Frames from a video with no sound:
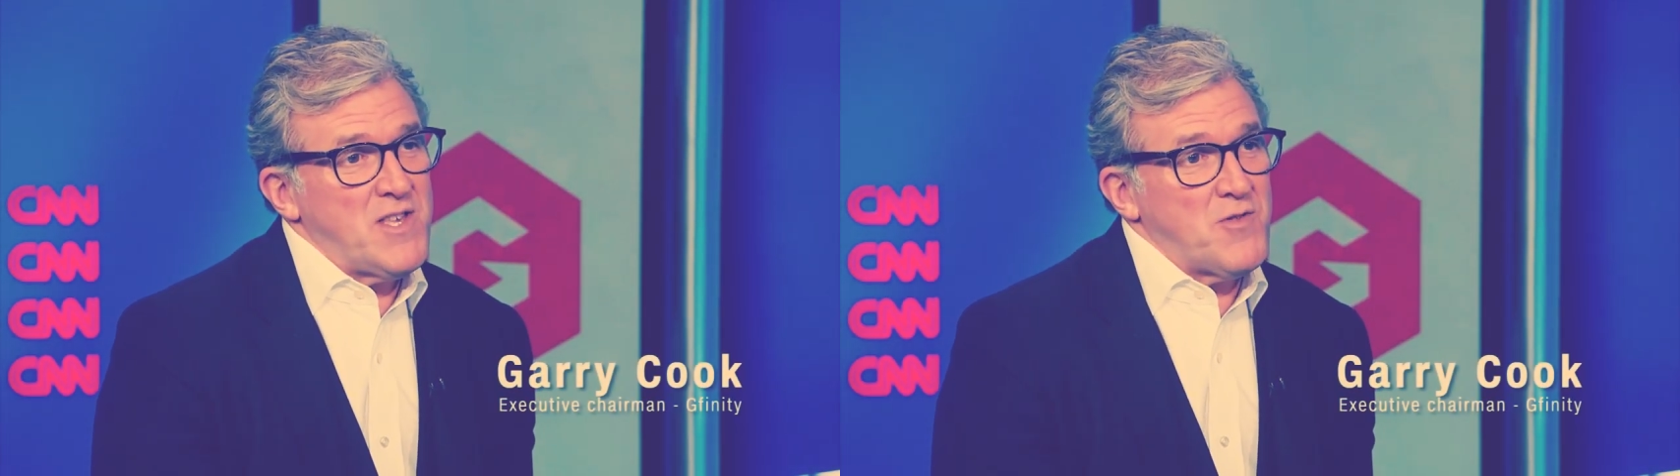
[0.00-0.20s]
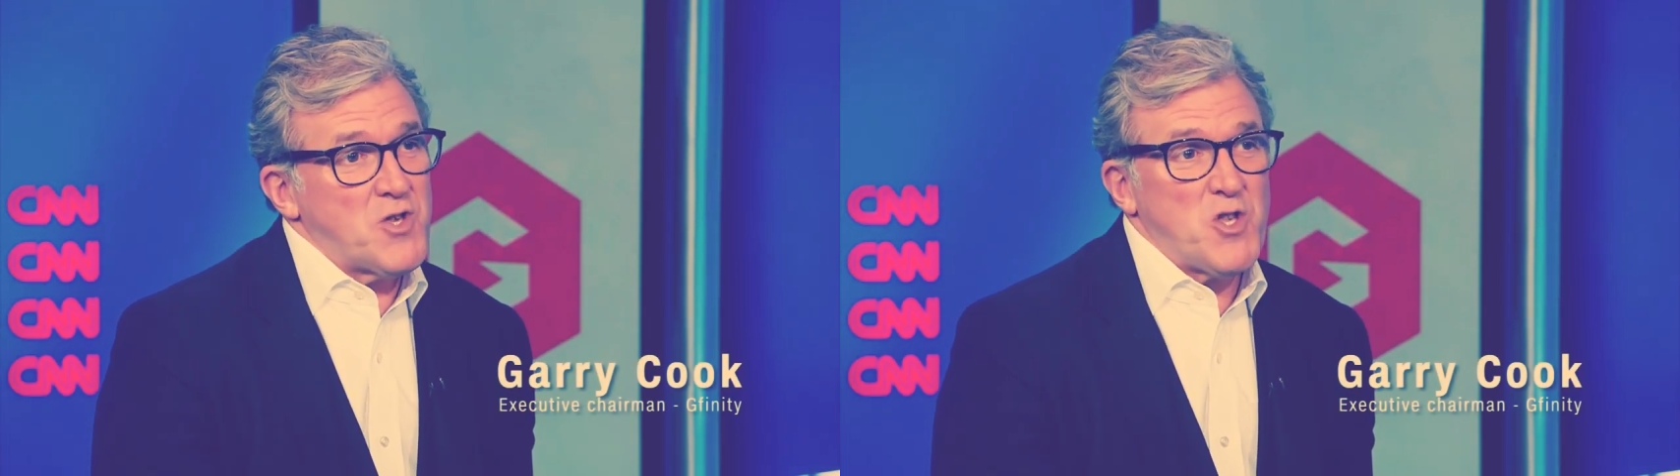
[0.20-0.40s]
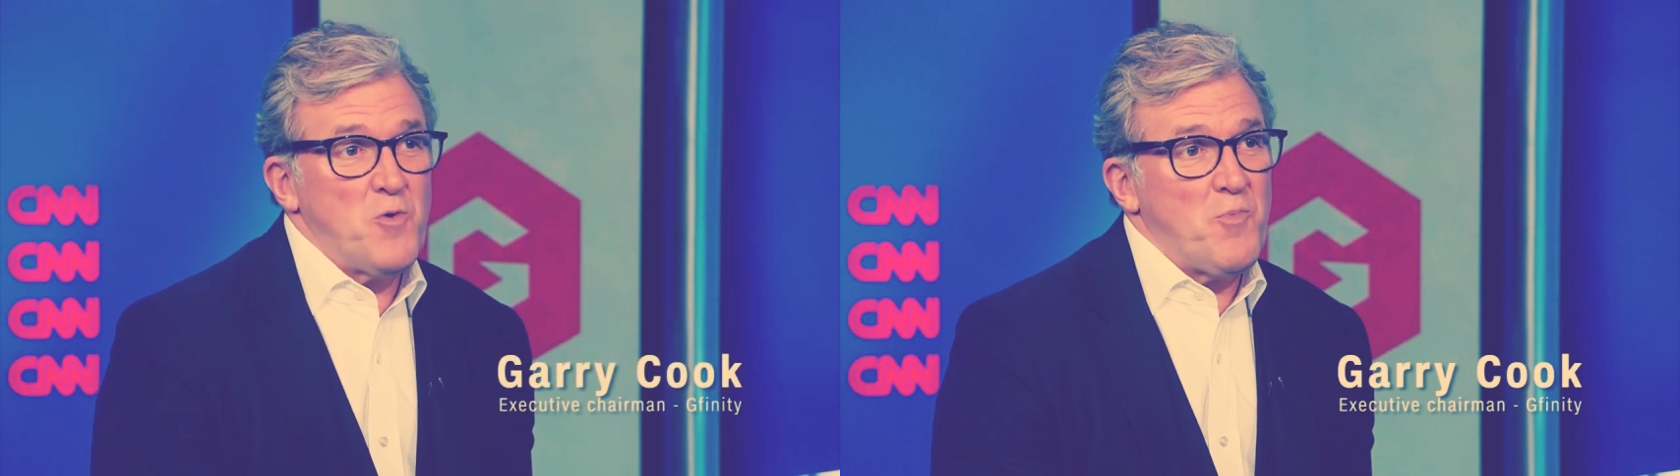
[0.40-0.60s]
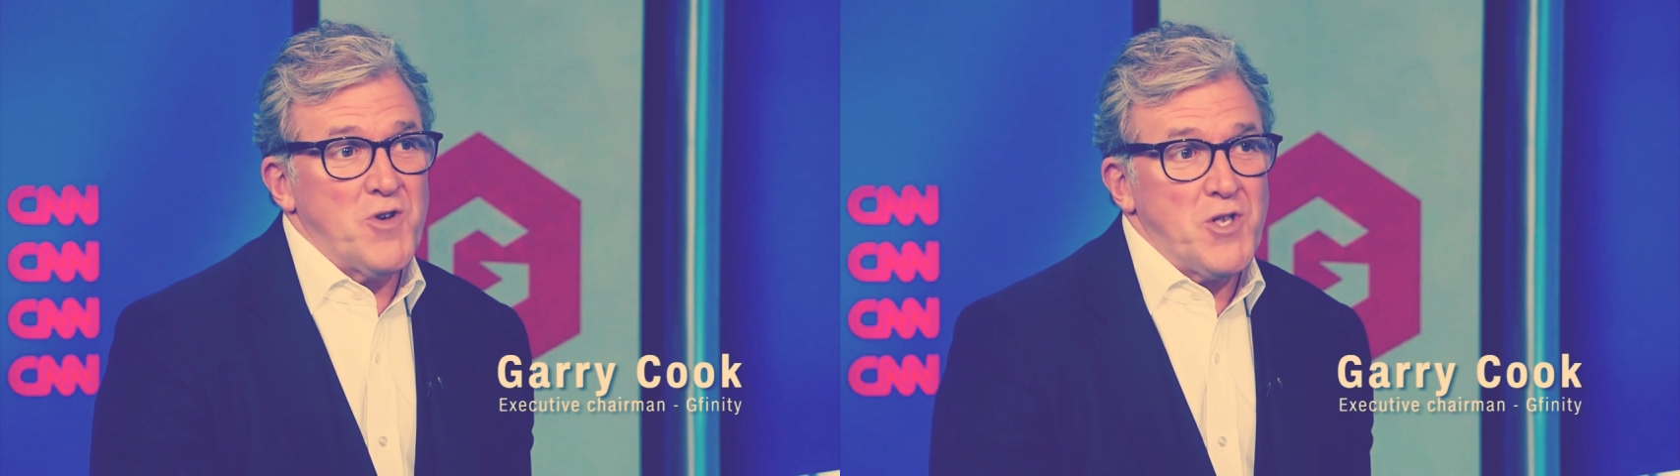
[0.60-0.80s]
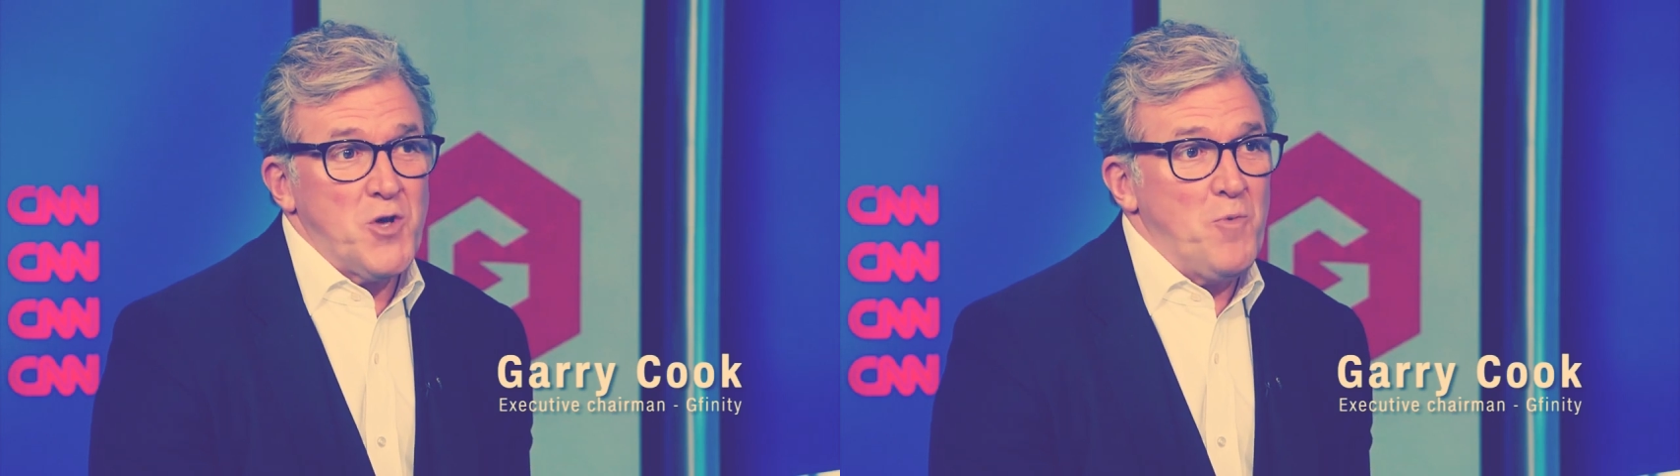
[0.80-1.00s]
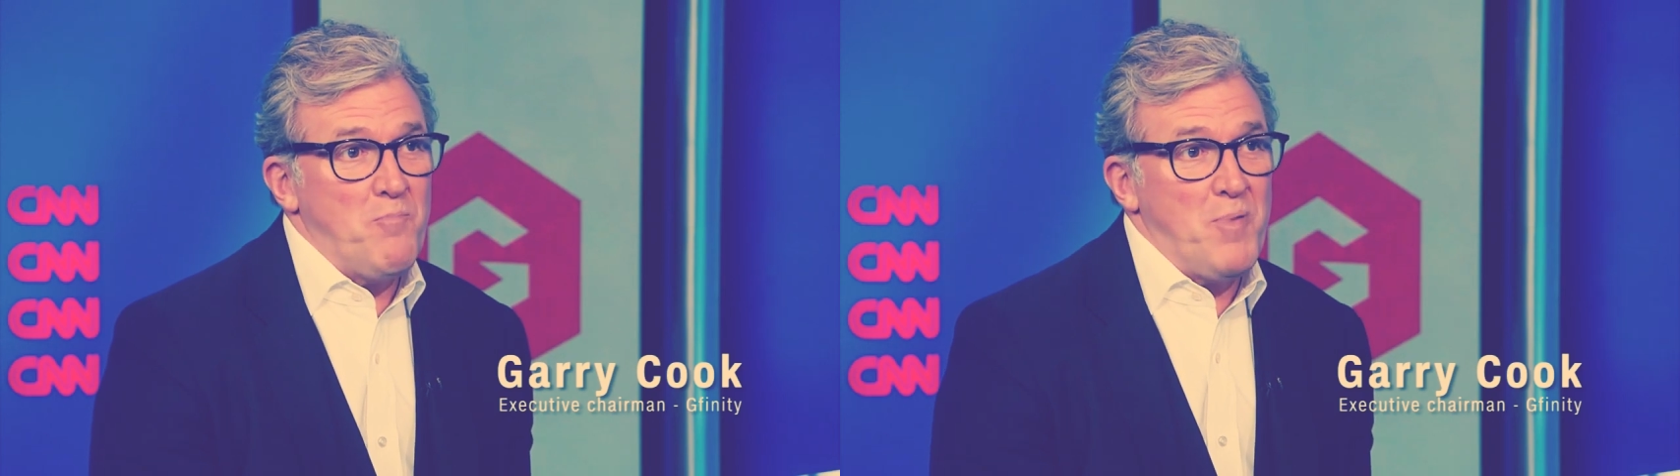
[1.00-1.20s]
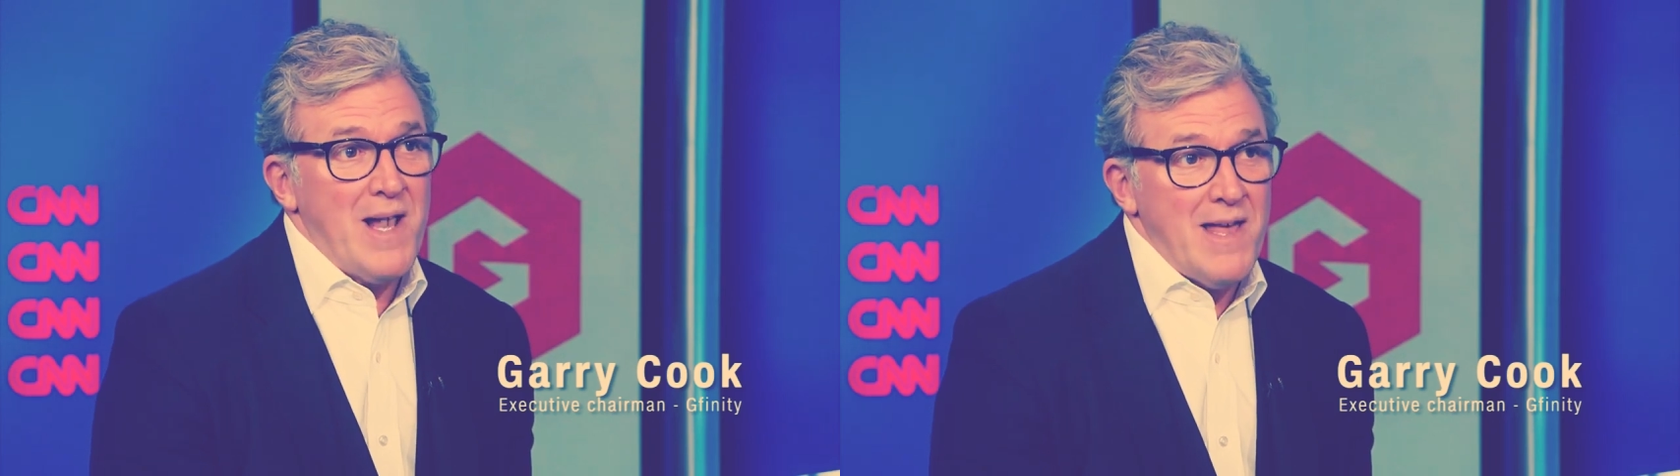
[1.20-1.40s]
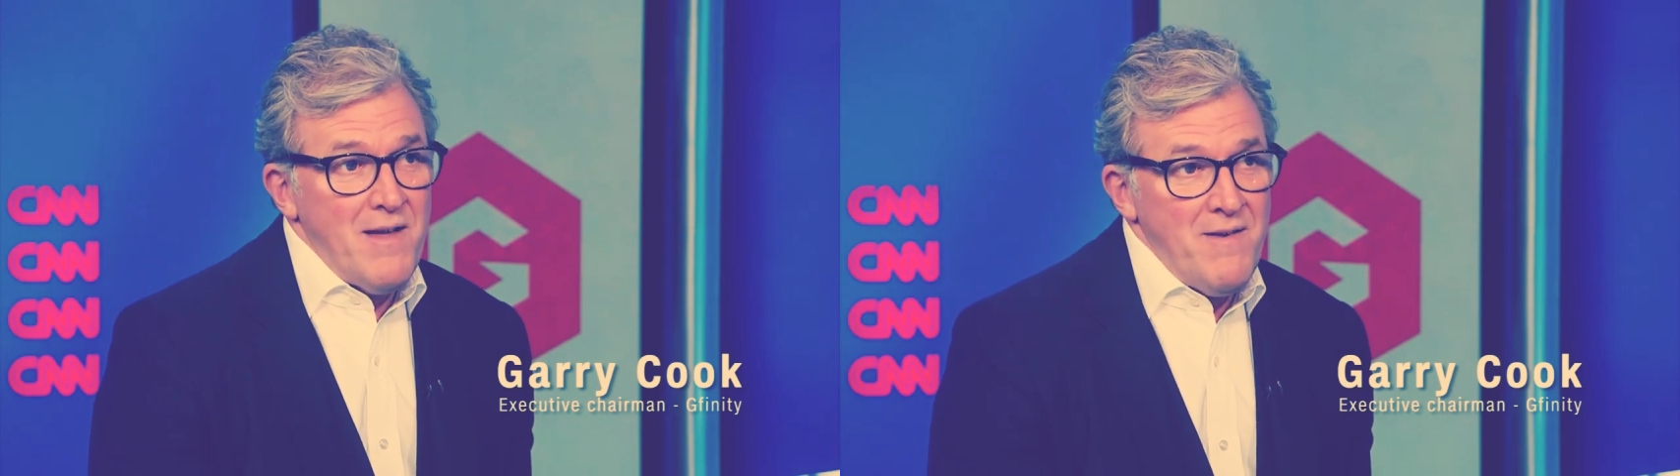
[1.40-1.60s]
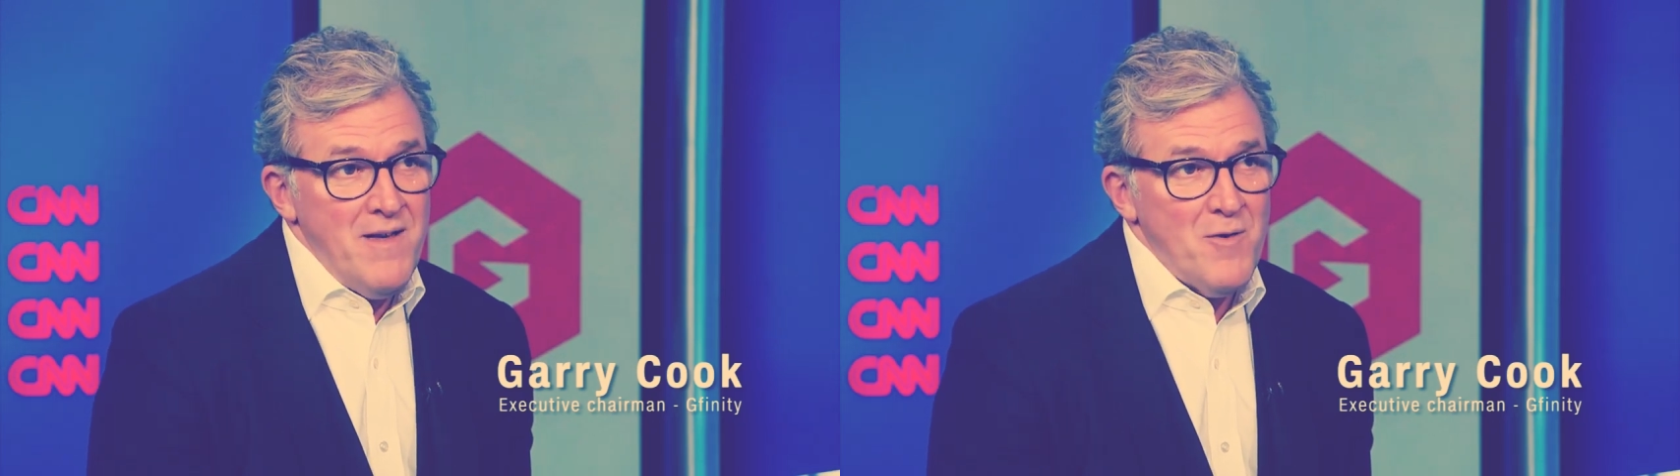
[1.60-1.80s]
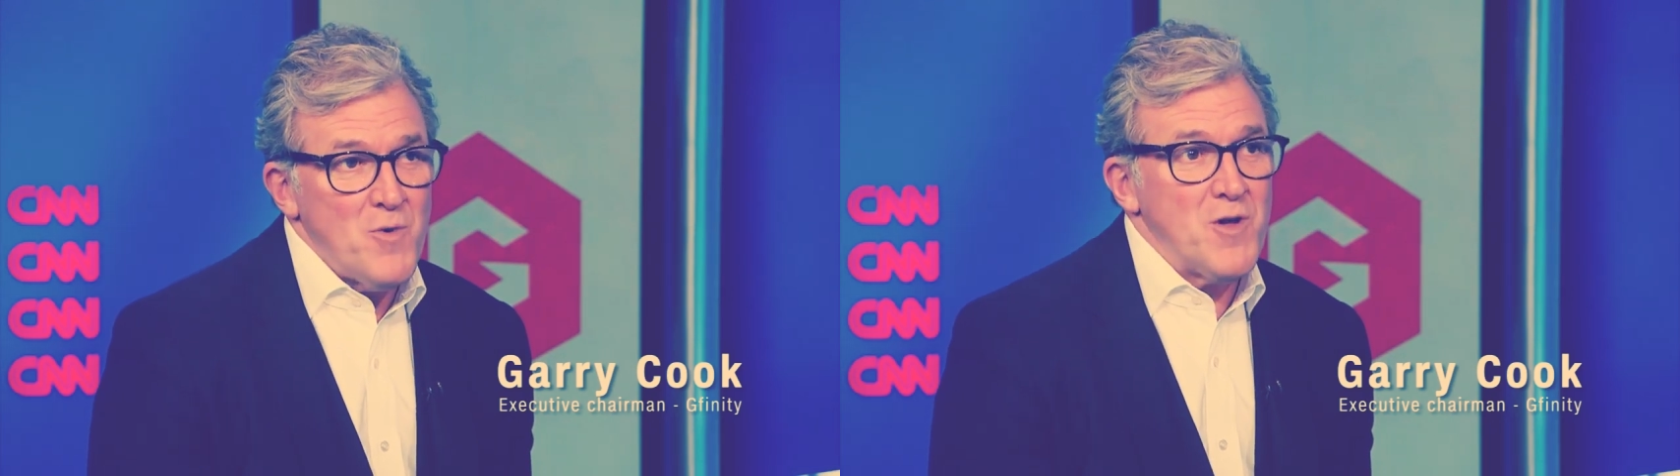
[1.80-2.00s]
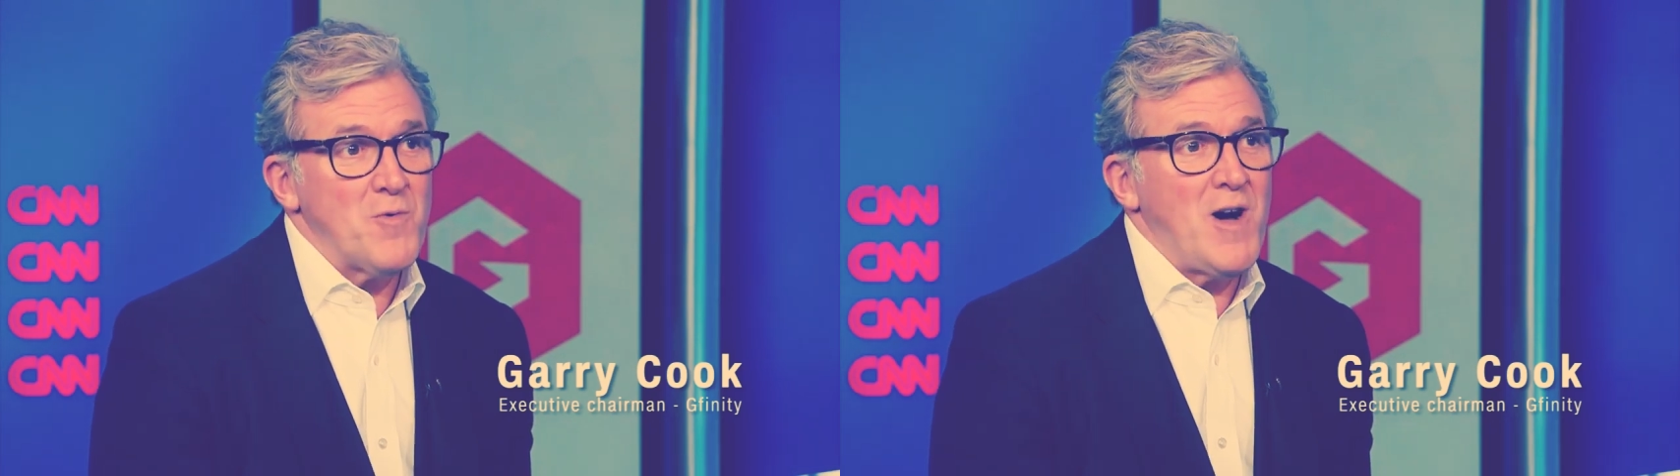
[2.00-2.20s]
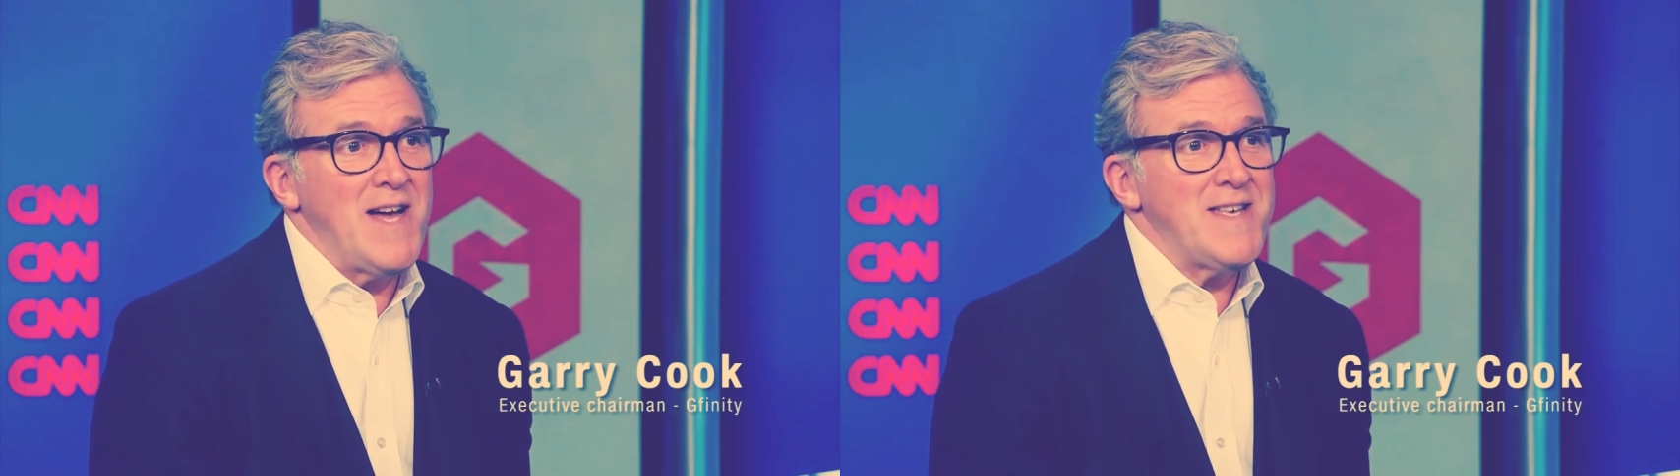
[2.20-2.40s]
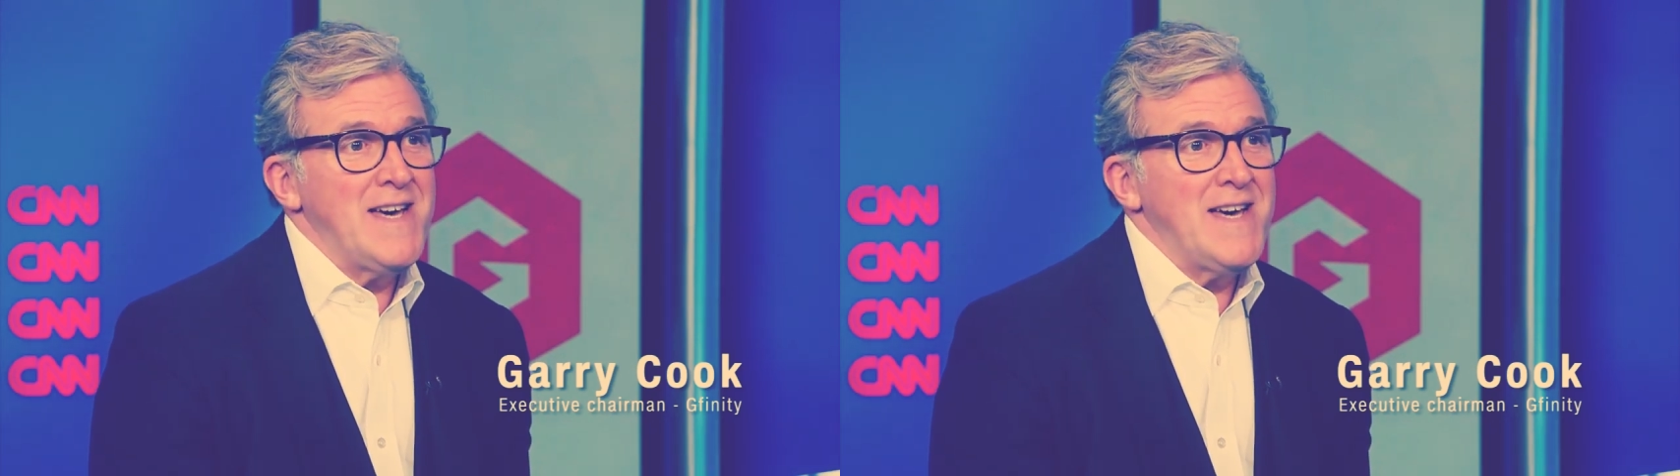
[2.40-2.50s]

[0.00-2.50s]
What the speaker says: So there's 2.2 billion worldwide.